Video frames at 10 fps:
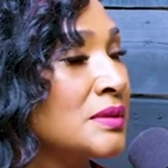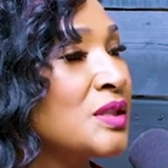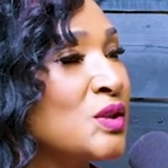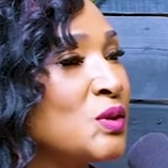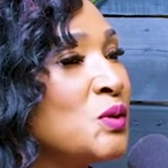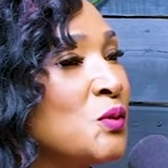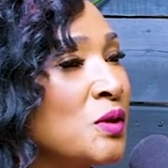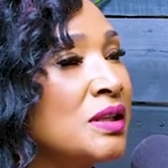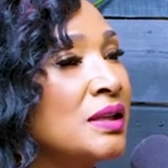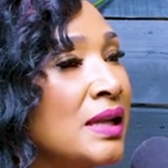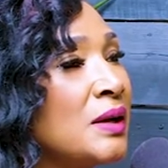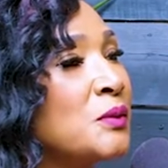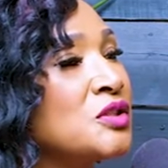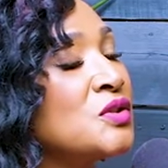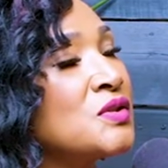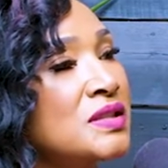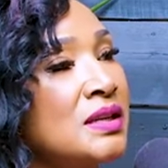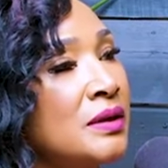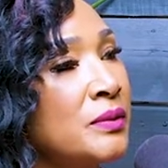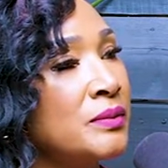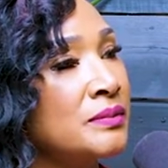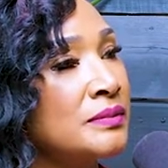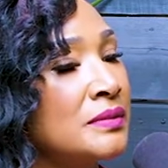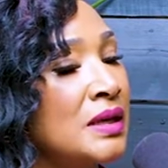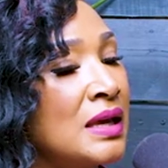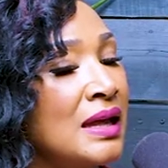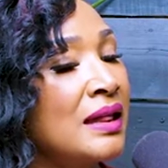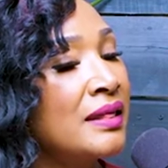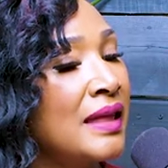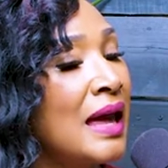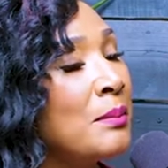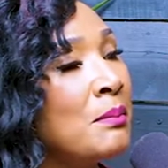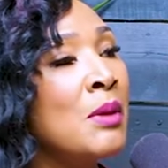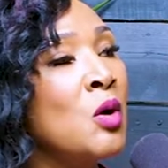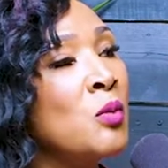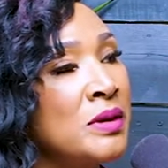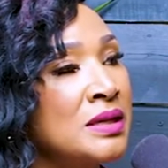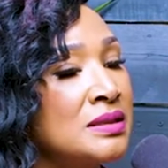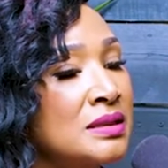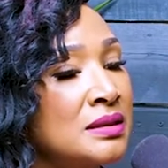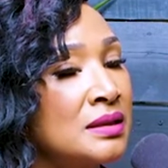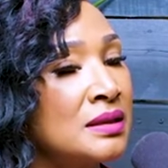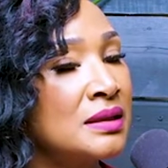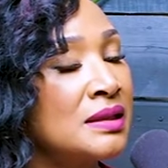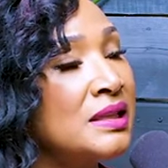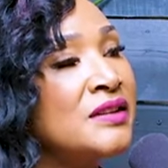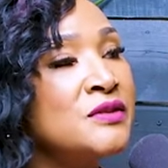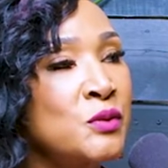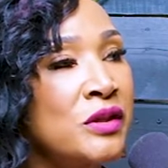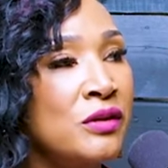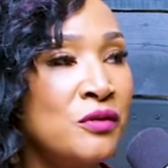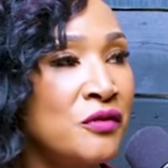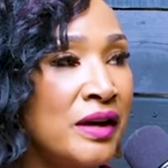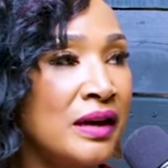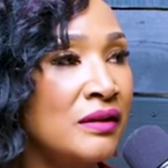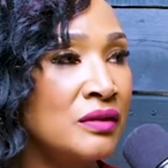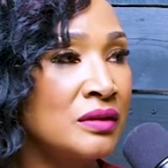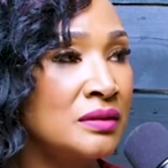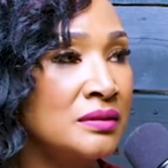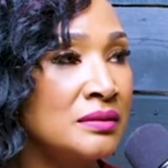Do you really like what you see? That moment lives with you forever.